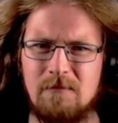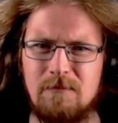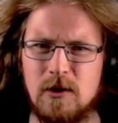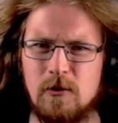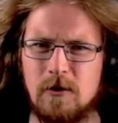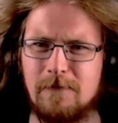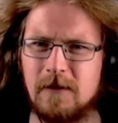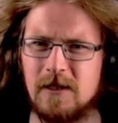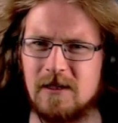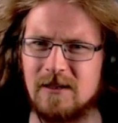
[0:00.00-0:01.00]

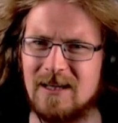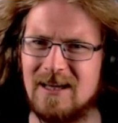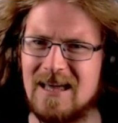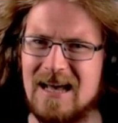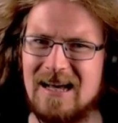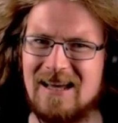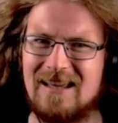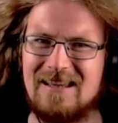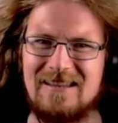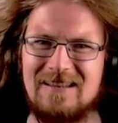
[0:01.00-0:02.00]
Beautifully done. Get out
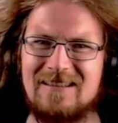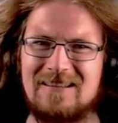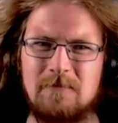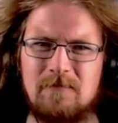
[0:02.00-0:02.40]
of here.